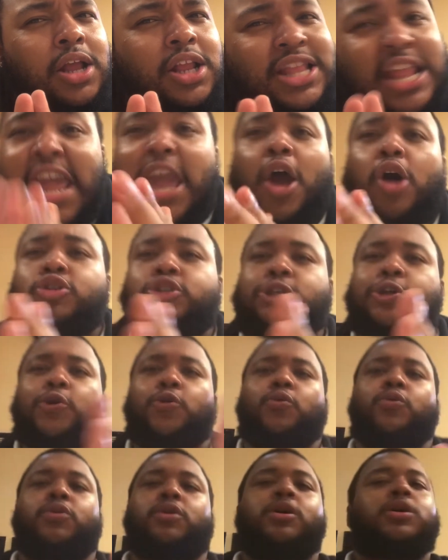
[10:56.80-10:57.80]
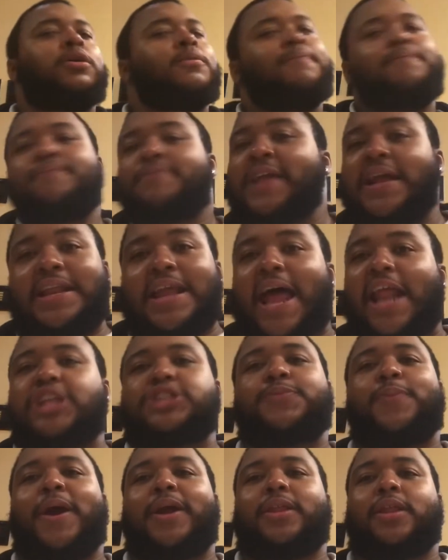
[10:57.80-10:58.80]
Neo 2. Did not
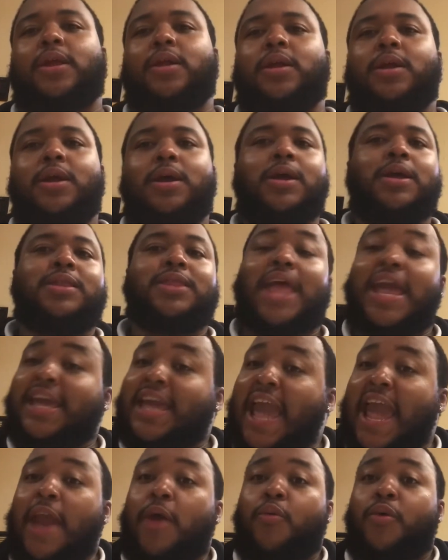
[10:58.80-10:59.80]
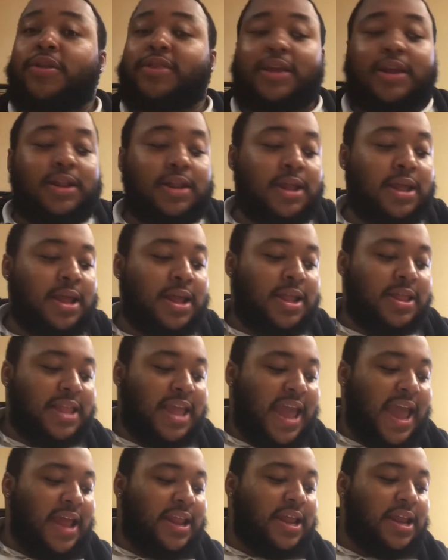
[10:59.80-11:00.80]
expect it. They came with it.
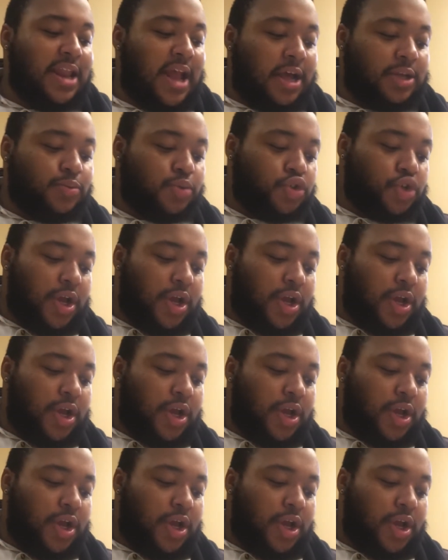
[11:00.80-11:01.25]
They had the announcement